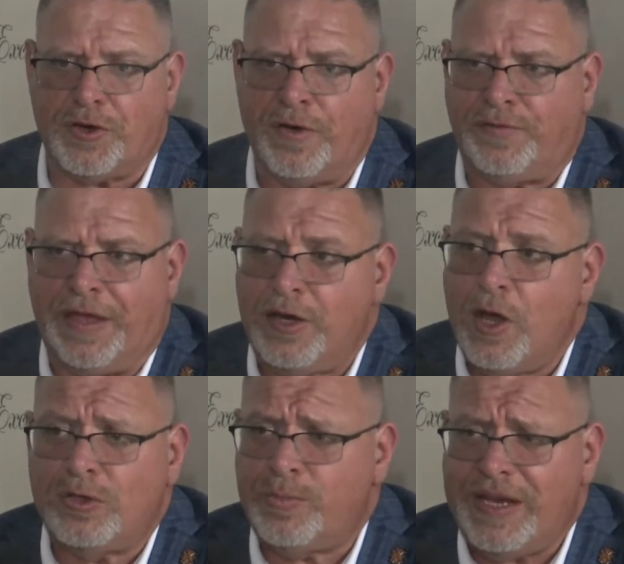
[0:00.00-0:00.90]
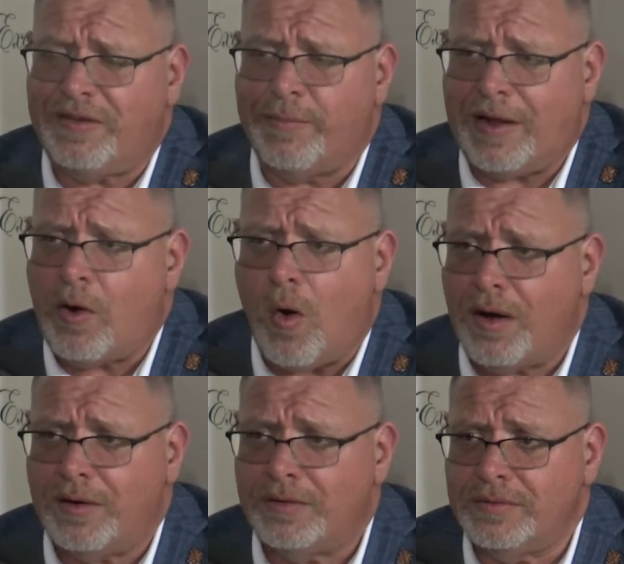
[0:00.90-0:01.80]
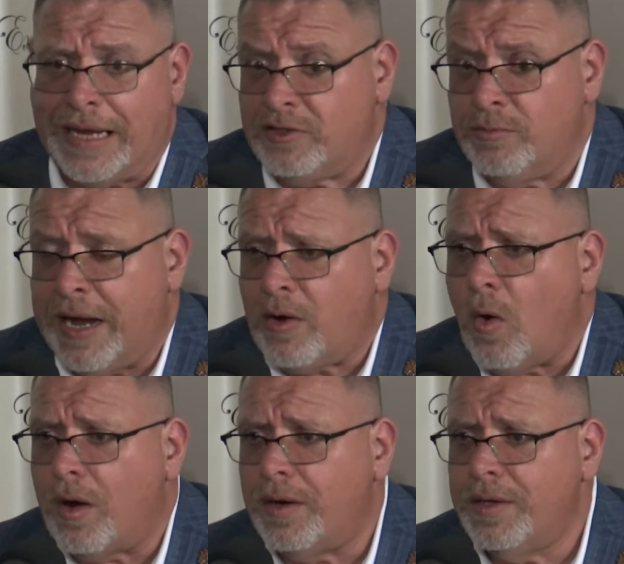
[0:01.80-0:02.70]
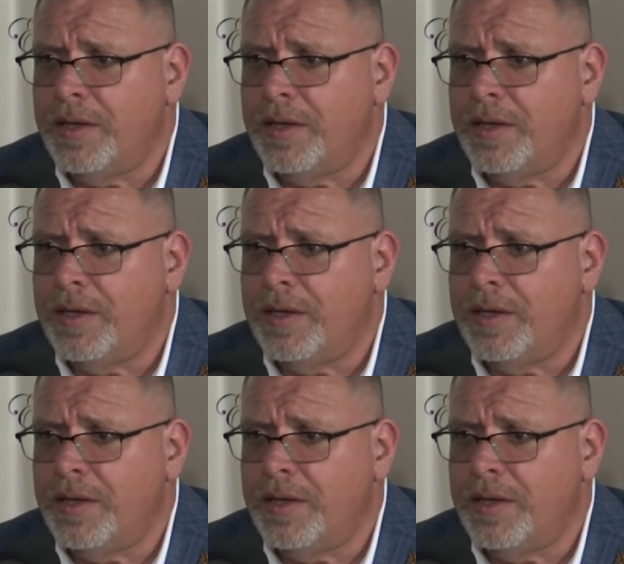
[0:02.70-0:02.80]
earth that knows me to my core, like to my core.